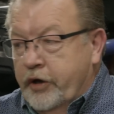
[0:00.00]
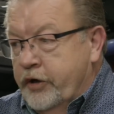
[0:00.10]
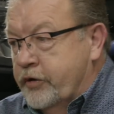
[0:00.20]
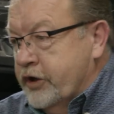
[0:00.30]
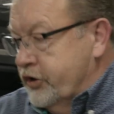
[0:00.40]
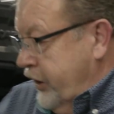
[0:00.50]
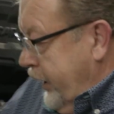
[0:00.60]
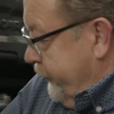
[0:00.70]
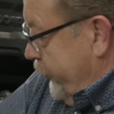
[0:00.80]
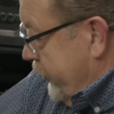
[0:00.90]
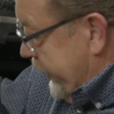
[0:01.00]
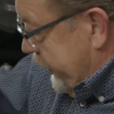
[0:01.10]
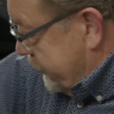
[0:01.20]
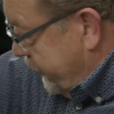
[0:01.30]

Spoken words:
You can check for leaks